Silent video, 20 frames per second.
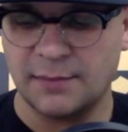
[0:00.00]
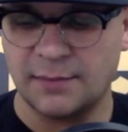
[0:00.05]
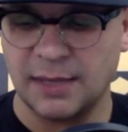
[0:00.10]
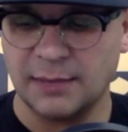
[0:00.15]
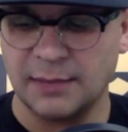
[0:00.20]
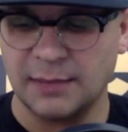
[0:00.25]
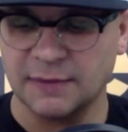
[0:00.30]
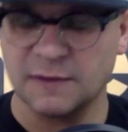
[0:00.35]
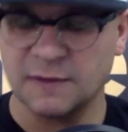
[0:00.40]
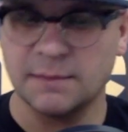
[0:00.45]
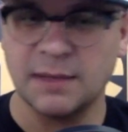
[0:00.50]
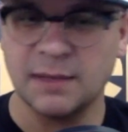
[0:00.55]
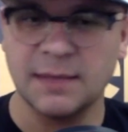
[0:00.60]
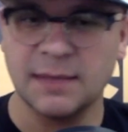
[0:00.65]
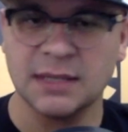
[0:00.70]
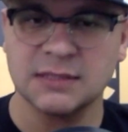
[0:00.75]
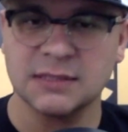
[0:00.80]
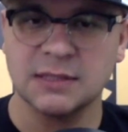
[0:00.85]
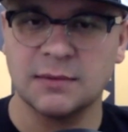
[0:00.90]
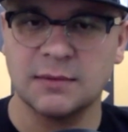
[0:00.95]
be able to
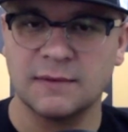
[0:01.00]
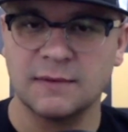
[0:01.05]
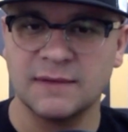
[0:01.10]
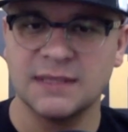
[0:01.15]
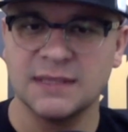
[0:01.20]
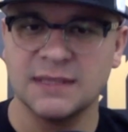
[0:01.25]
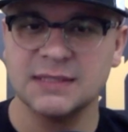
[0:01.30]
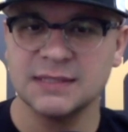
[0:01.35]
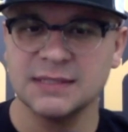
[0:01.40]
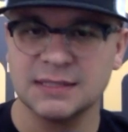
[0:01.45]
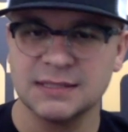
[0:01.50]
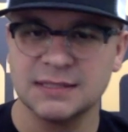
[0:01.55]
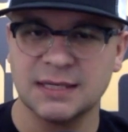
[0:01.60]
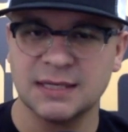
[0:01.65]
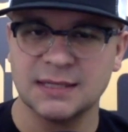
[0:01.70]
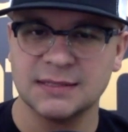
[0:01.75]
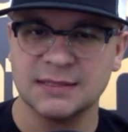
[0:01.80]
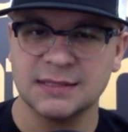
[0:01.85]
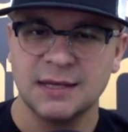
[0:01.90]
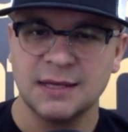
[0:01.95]
mimic some of his
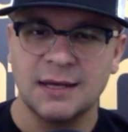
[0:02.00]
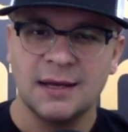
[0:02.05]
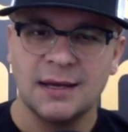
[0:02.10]
success